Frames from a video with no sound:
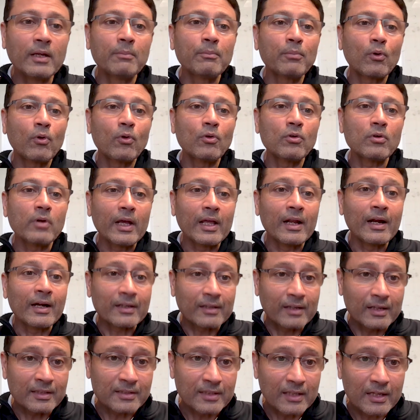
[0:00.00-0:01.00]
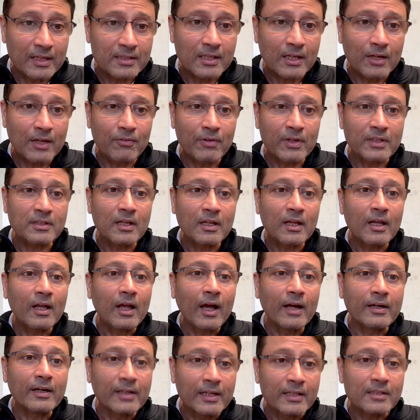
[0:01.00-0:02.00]
improve electricity savings.
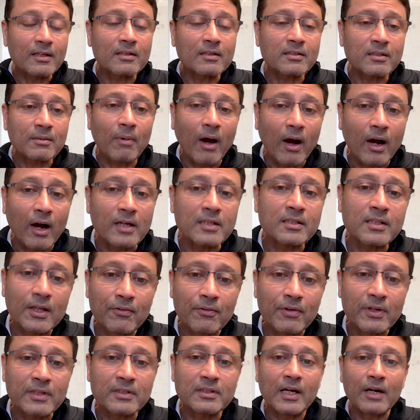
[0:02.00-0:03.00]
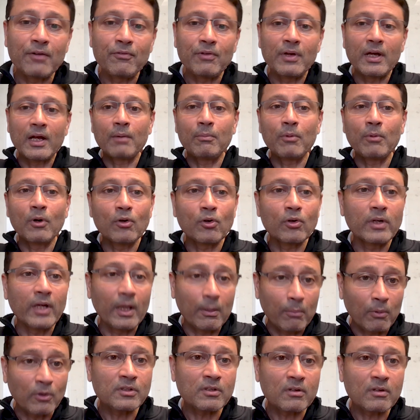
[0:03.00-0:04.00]
And these are some hard savings that we are able to
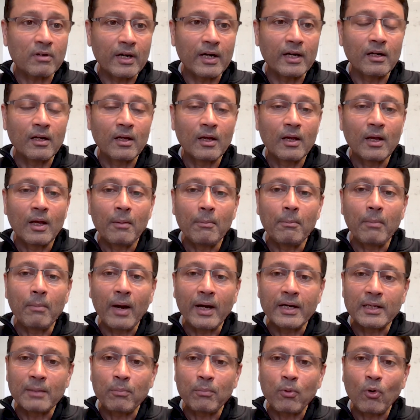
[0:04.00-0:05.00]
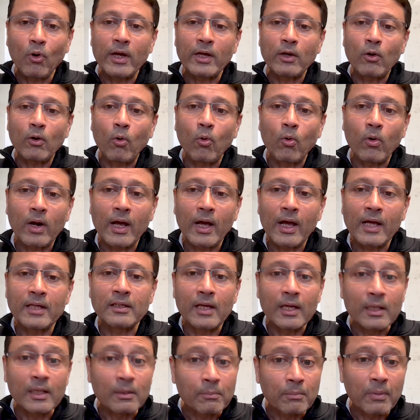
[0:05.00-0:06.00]
demonstrate by deploying ORAN
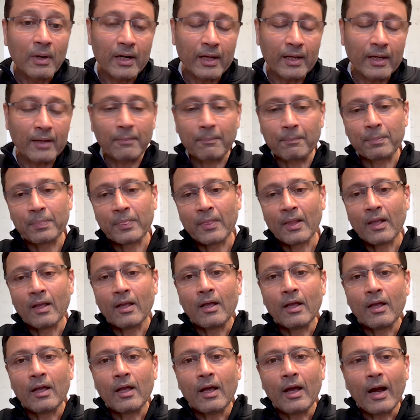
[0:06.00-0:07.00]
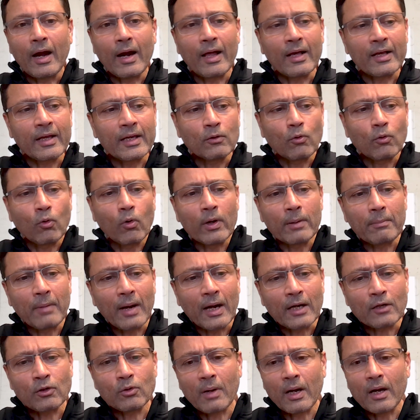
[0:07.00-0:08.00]
in building. And again, going
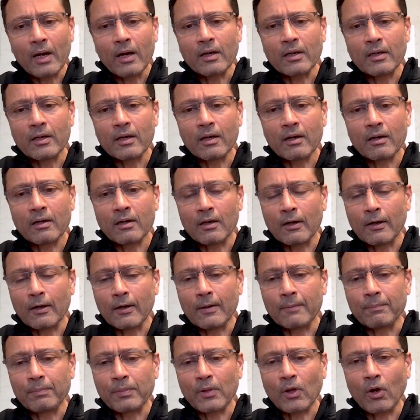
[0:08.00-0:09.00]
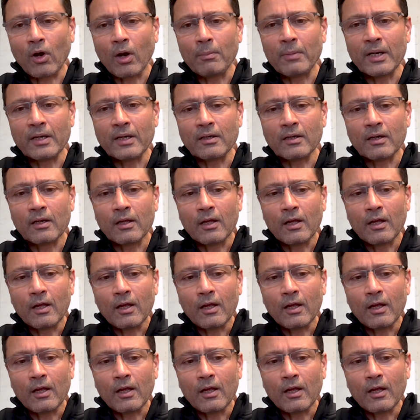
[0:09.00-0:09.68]
back to my earlier uh, comment,